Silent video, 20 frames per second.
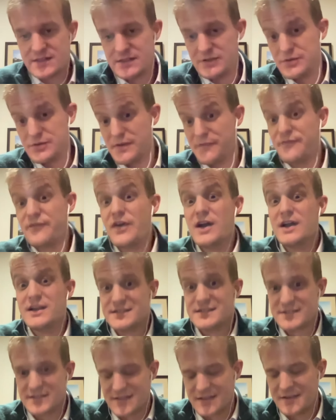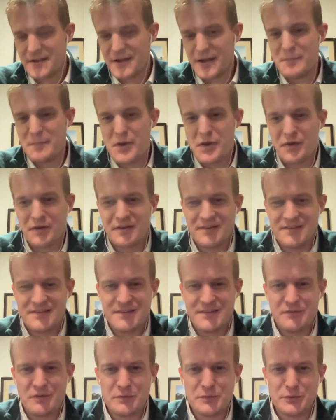during the first American
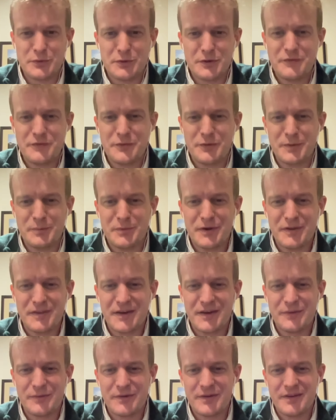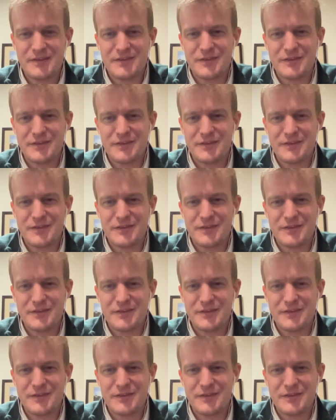Civil War, if you want to put it that way.